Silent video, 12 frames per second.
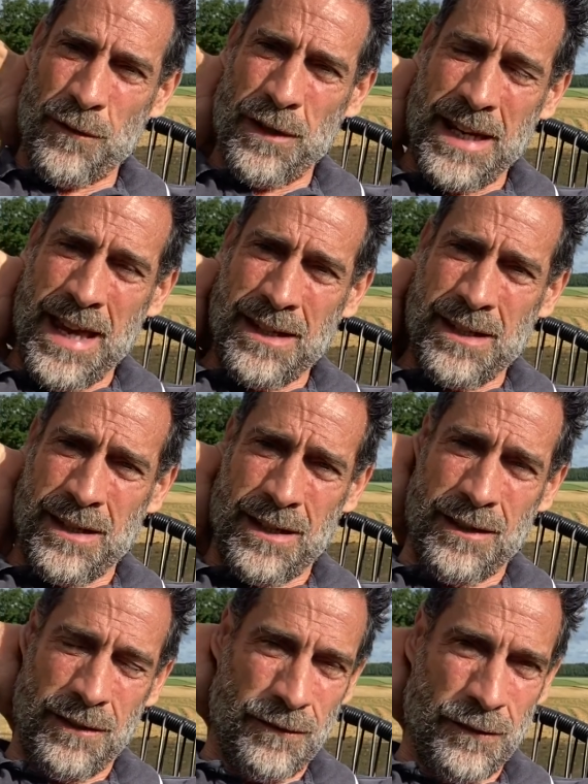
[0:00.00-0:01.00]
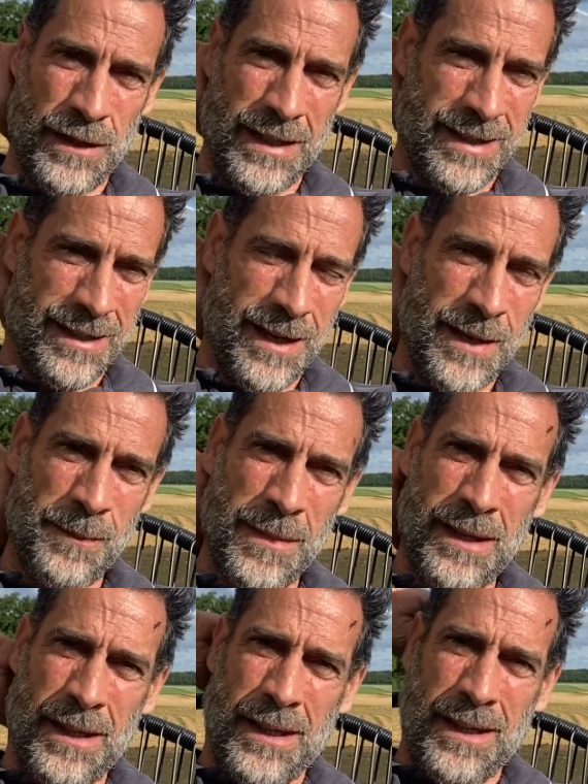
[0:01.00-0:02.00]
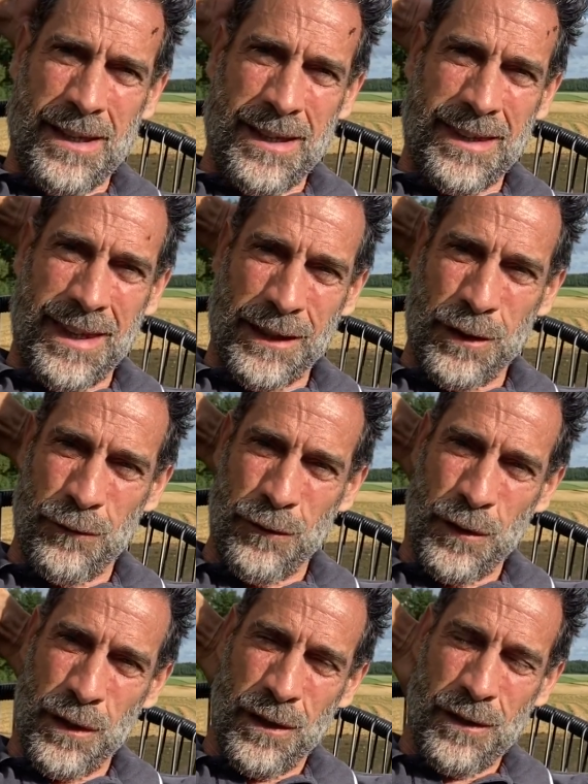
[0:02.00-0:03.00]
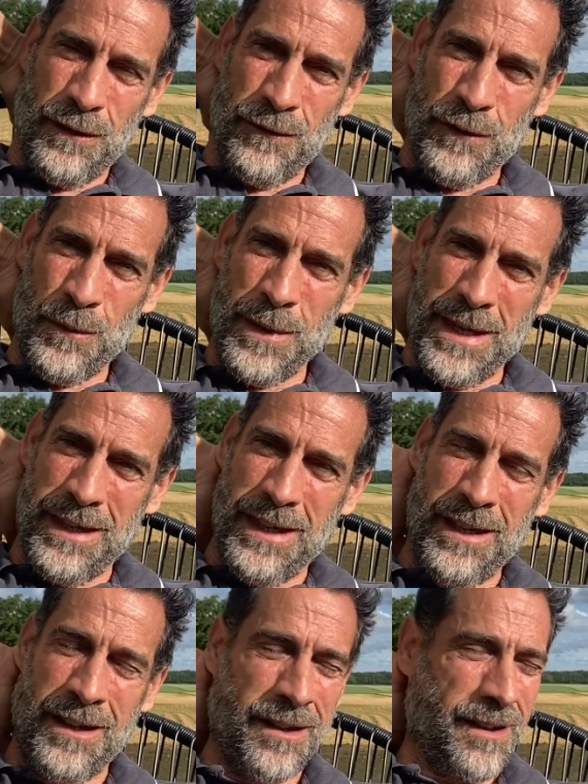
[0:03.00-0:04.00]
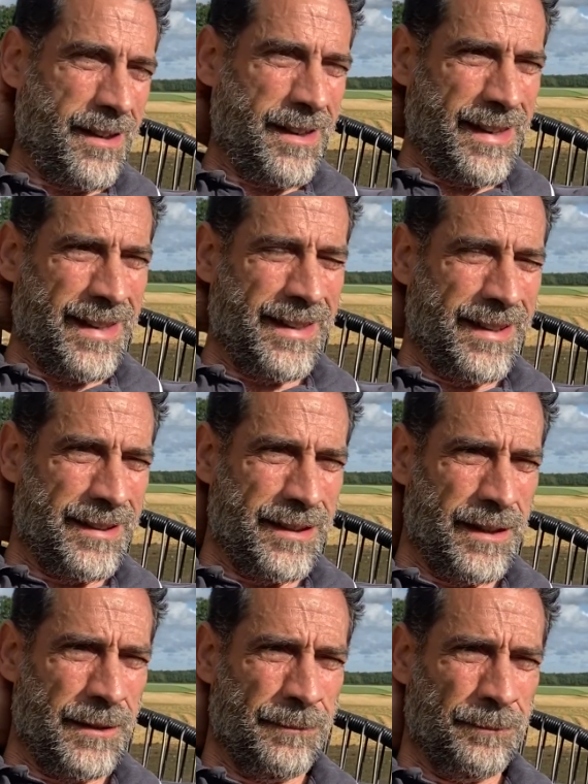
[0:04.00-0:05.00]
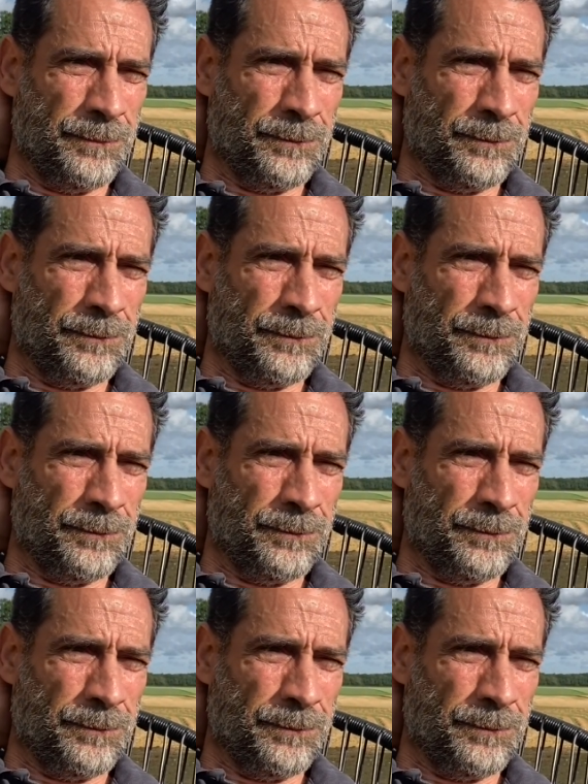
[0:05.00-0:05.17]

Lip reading: of an end for this time. Thank you for being here. And